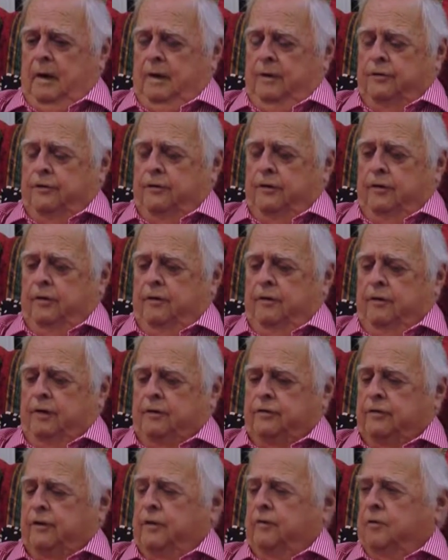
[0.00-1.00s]
serving
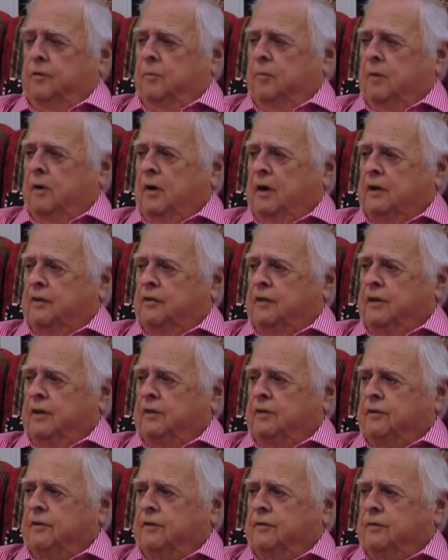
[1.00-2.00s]
civil
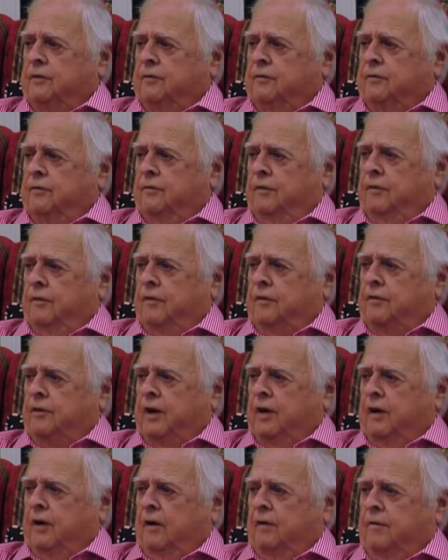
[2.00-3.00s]
processes for the
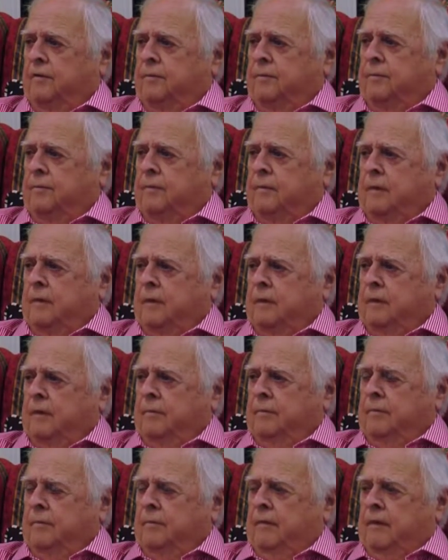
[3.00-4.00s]
sheriff
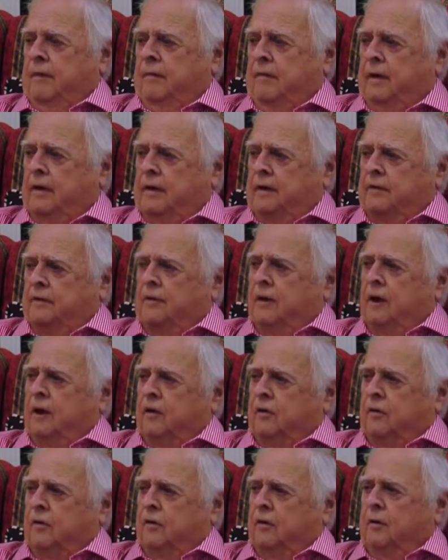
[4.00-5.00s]
that is
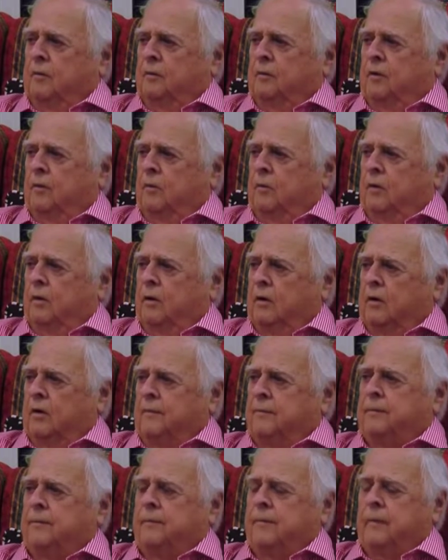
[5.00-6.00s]
non-criminal work.
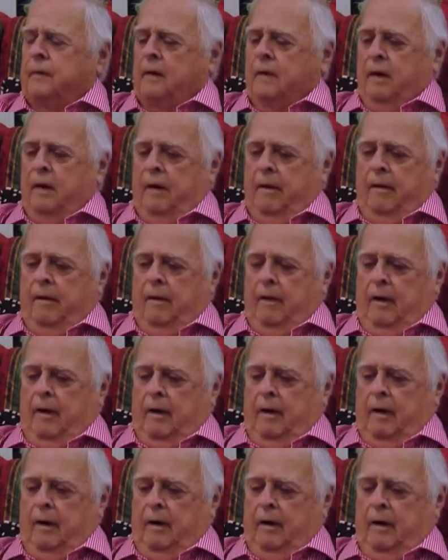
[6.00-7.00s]

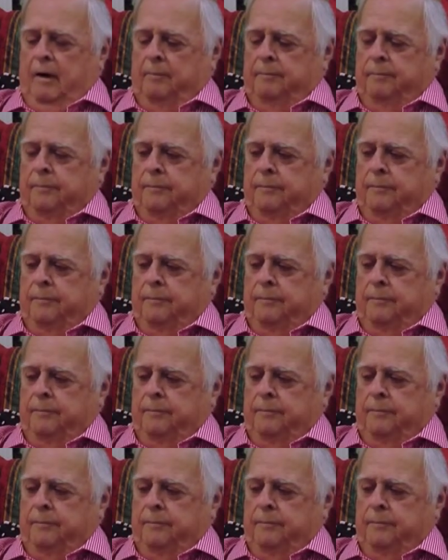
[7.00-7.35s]
Um,